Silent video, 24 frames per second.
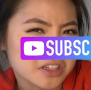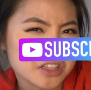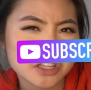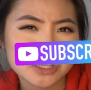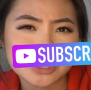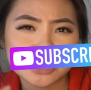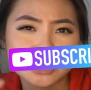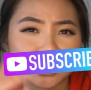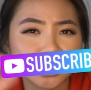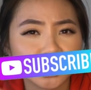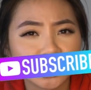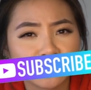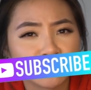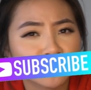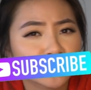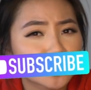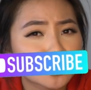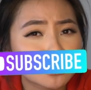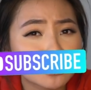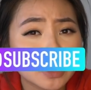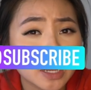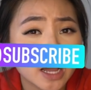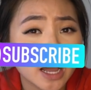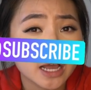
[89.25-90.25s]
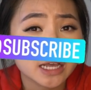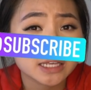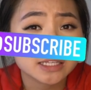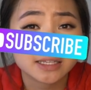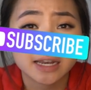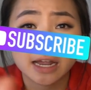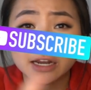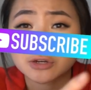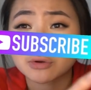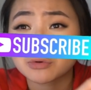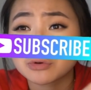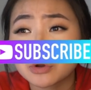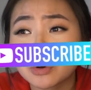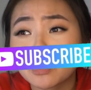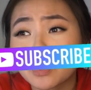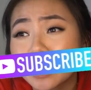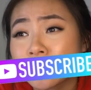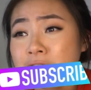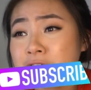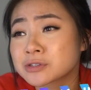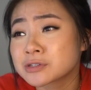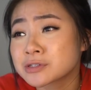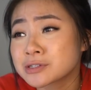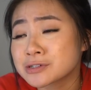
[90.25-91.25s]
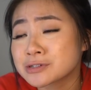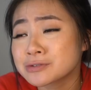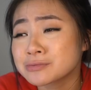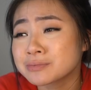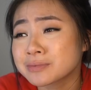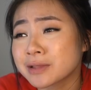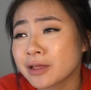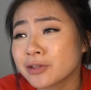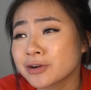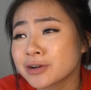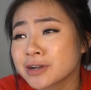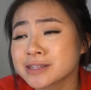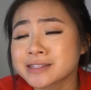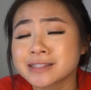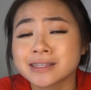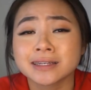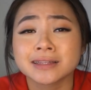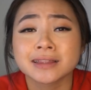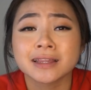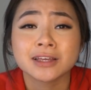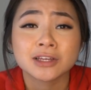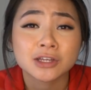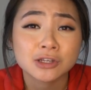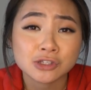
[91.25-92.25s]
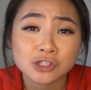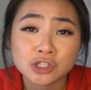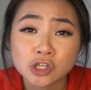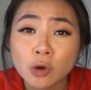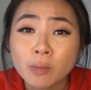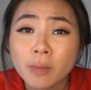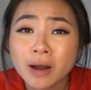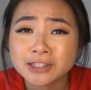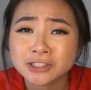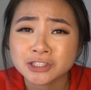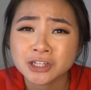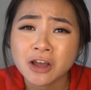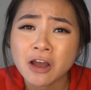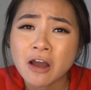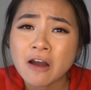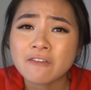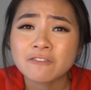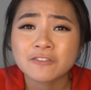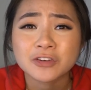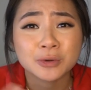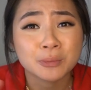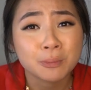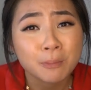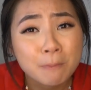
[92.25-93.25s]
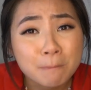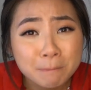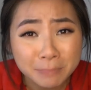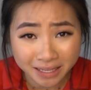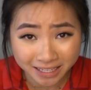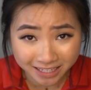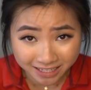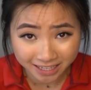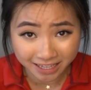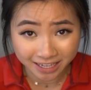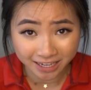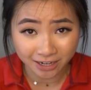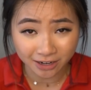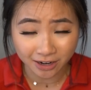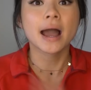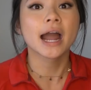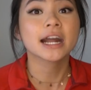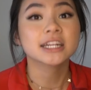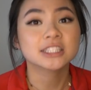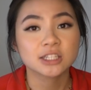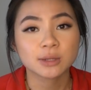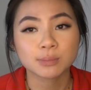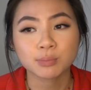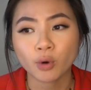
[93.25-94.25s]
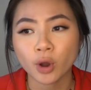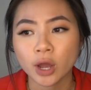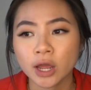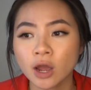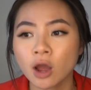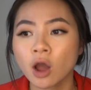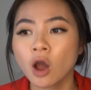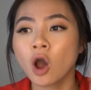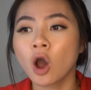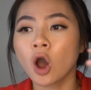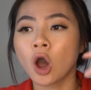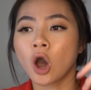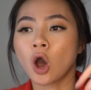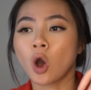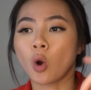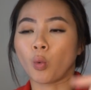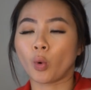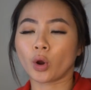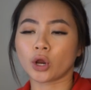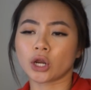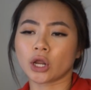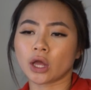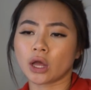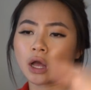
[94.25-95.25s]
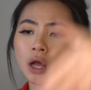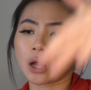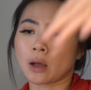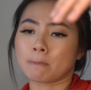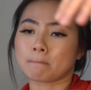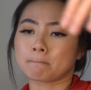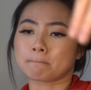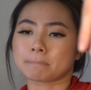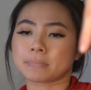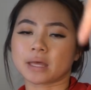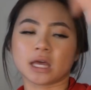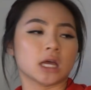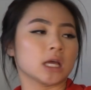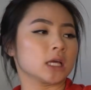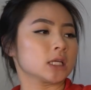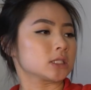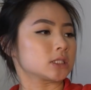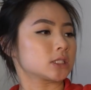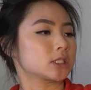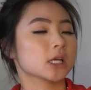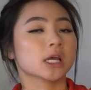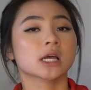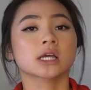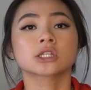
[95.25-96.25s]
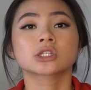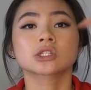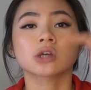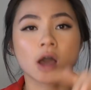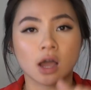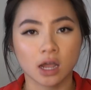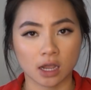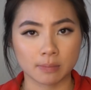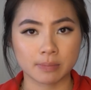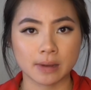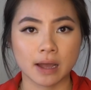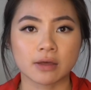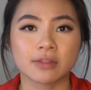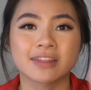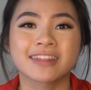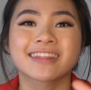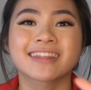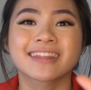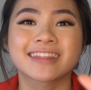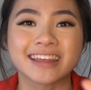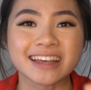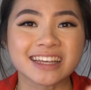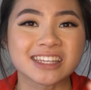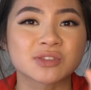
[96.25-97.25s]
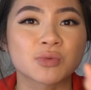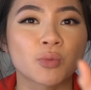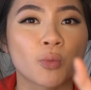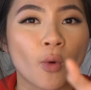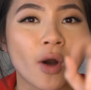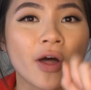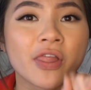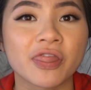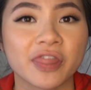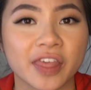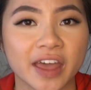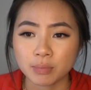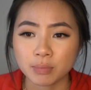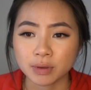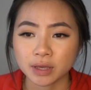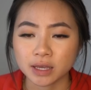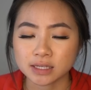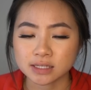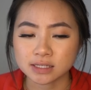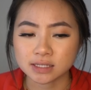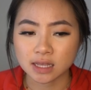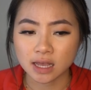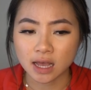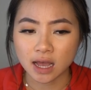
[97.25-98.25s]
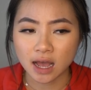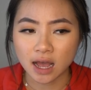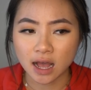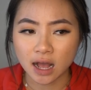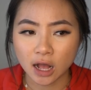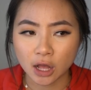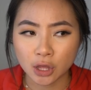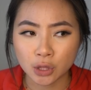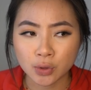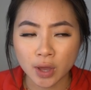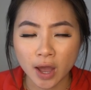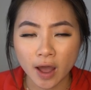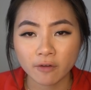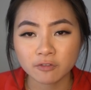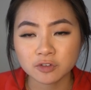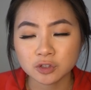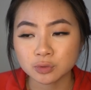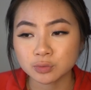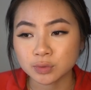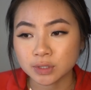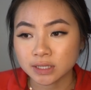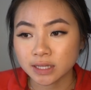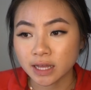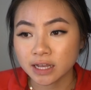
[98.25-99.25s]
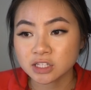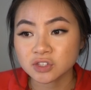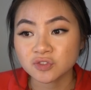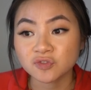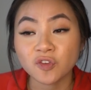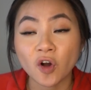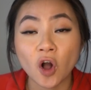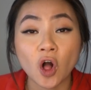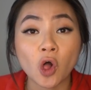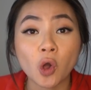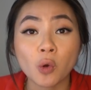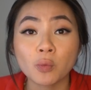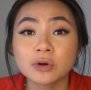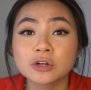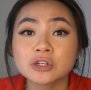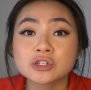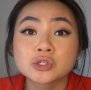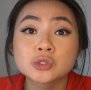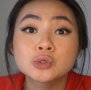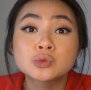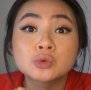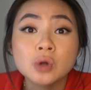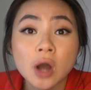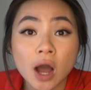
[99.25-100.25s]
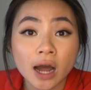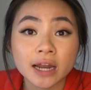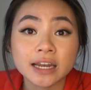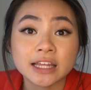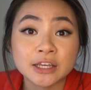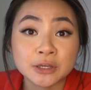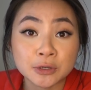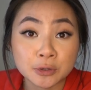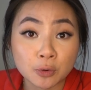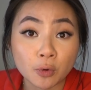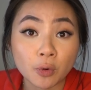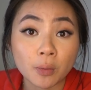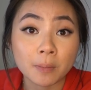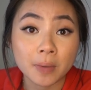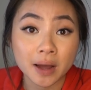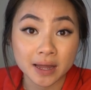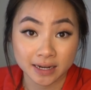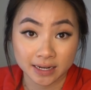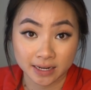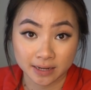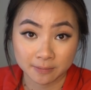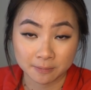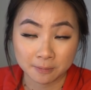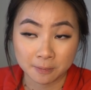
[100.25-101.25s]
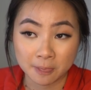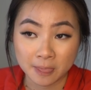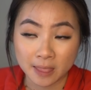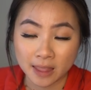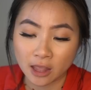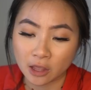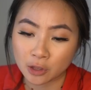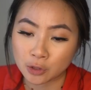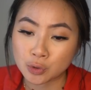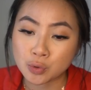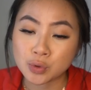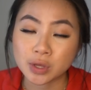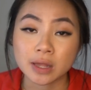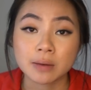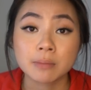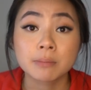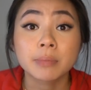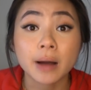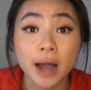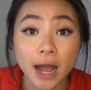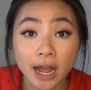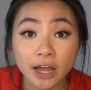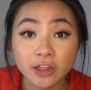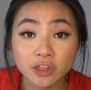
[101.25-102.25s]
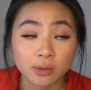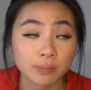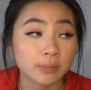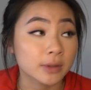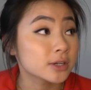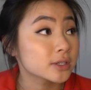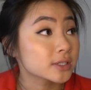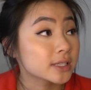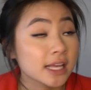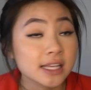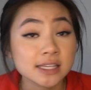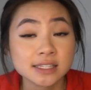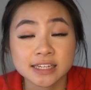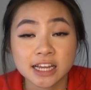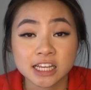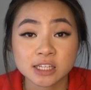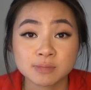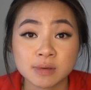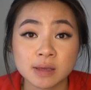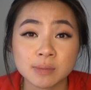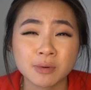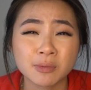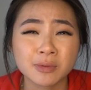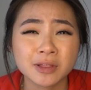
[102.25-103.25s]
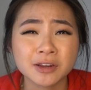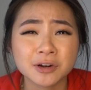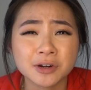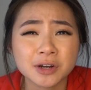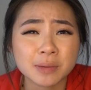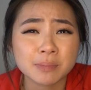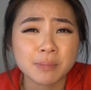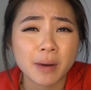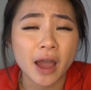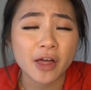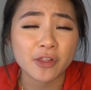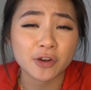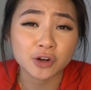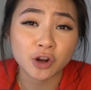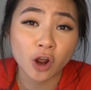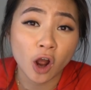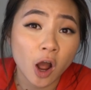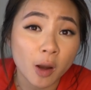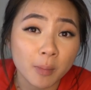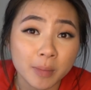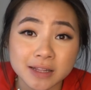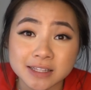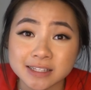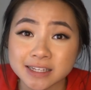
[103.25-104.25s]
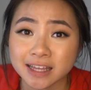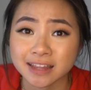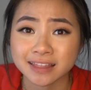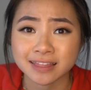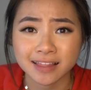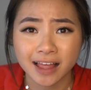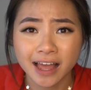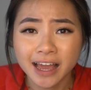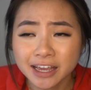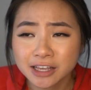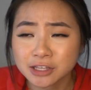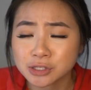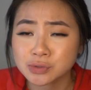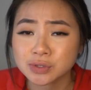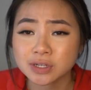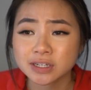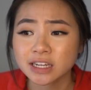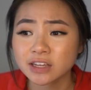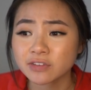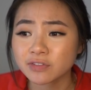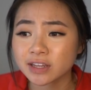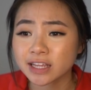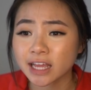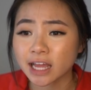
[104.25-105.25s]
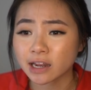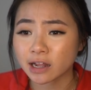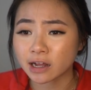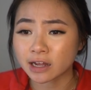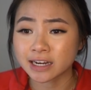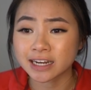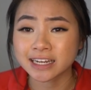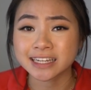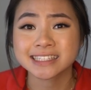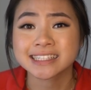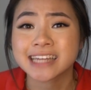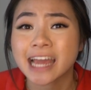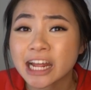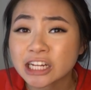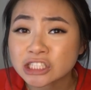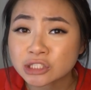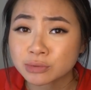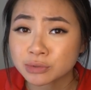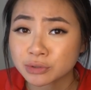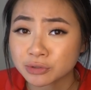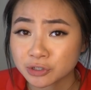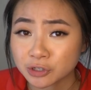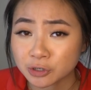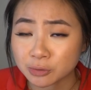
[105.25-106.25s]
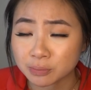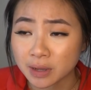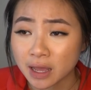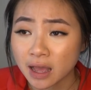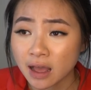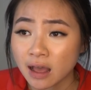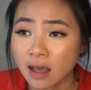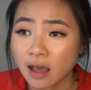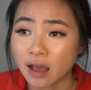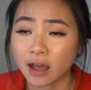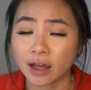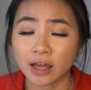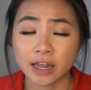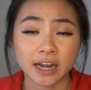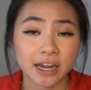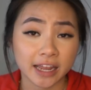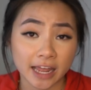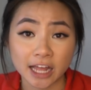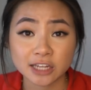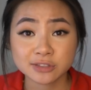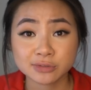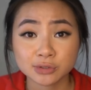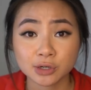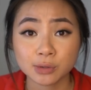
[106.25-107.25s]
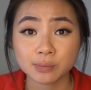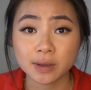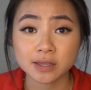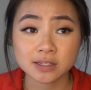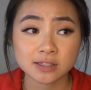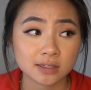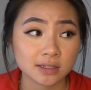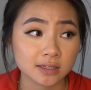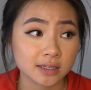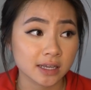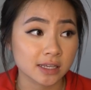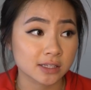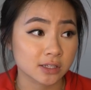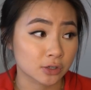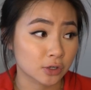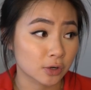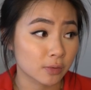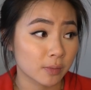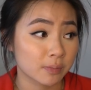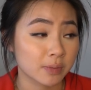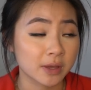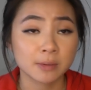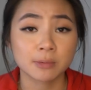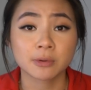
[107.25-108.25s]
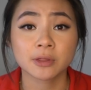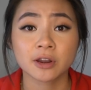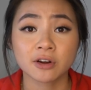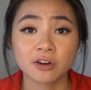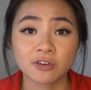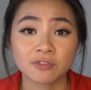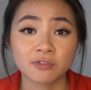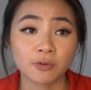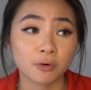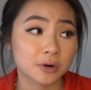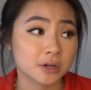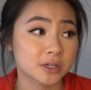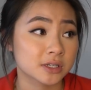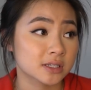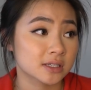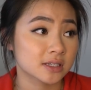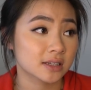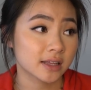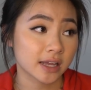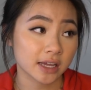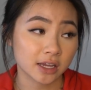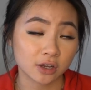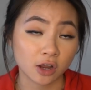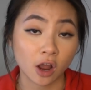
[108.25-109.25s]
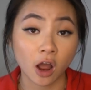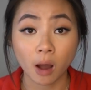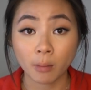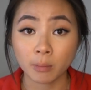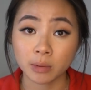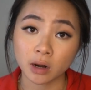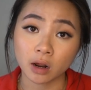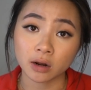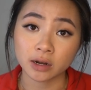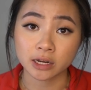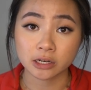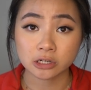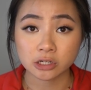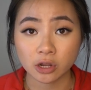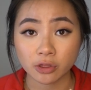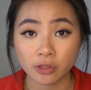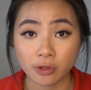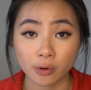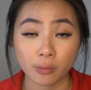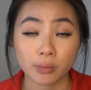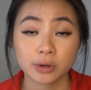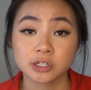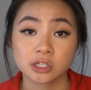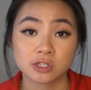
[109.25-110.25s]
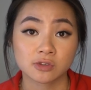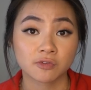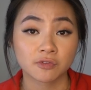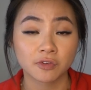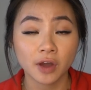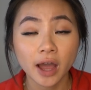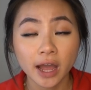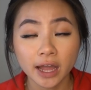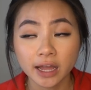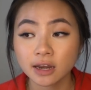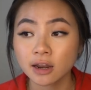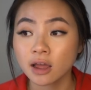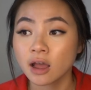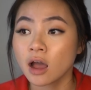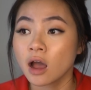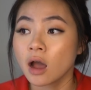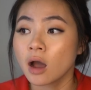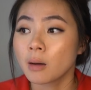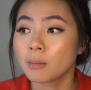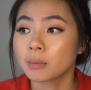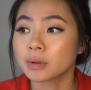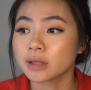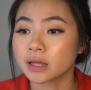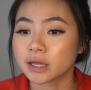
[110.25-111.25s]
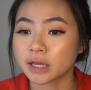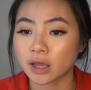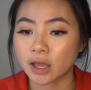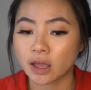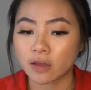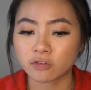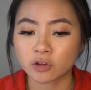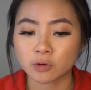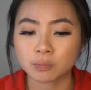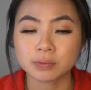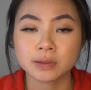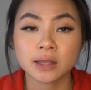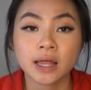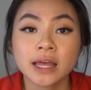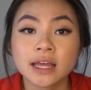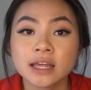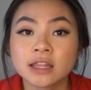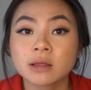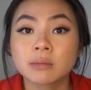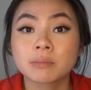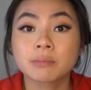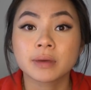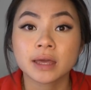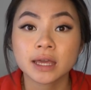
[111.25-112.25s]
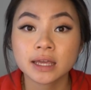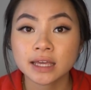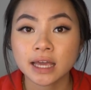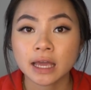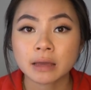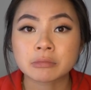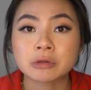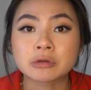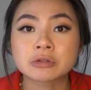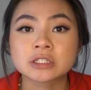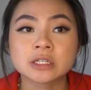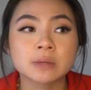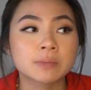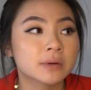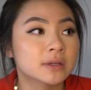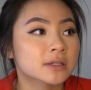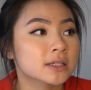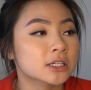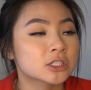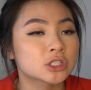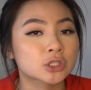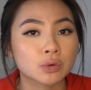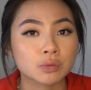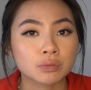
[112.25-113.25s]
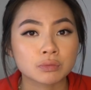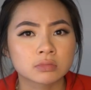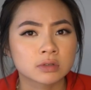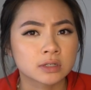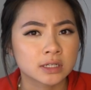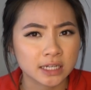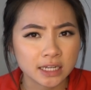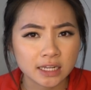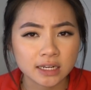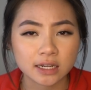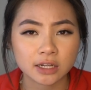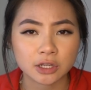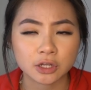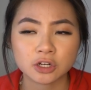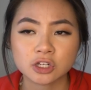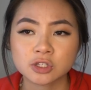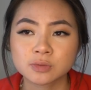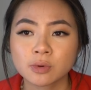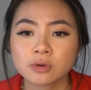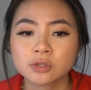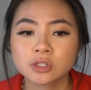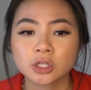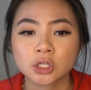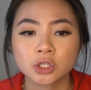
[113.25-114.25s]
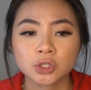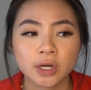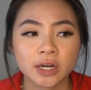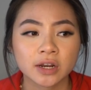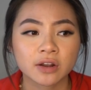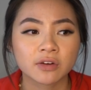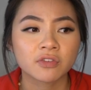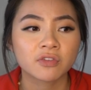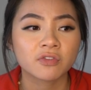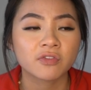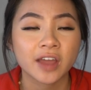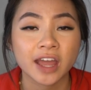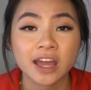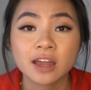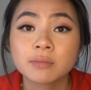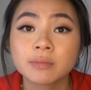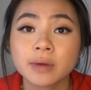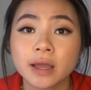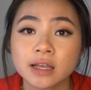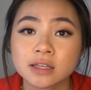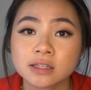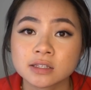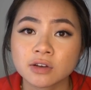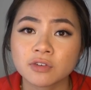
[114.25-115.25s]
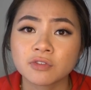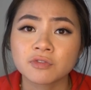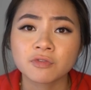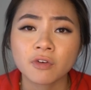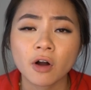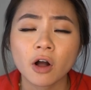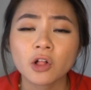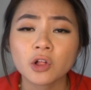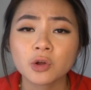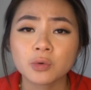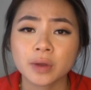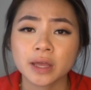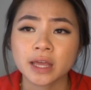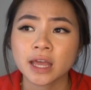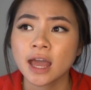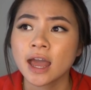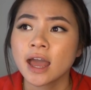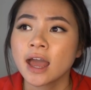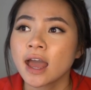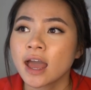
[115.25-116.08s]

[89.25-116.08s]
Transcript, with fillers: This is just for you guys, and I don't know what else to do other than say thank you so much for being here. Back to the point, we're gonna talk about this one because you have to realize followers do not equal money. You can buy them. These days, people literally buy their comments and likes. You can even get an engagement group. An engagement group basically is a group of people that are forced to like comment on each other, which is fine, but like if you're playing in the big game, you typically don't need it. You're supposed to create a fan base, a following.